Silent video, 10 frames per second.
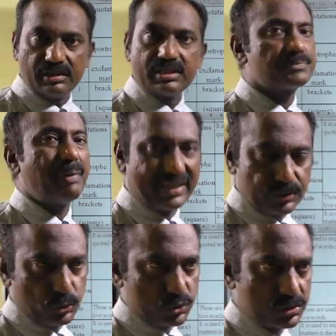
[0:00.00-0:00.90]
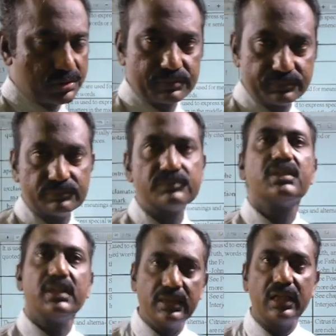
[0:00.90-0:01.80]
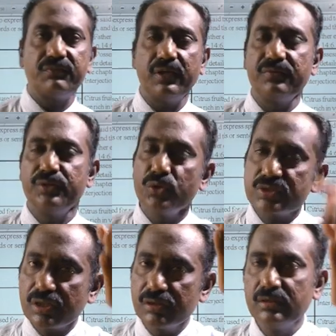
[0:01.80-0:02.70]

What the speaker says: it is bad news. In that way, we use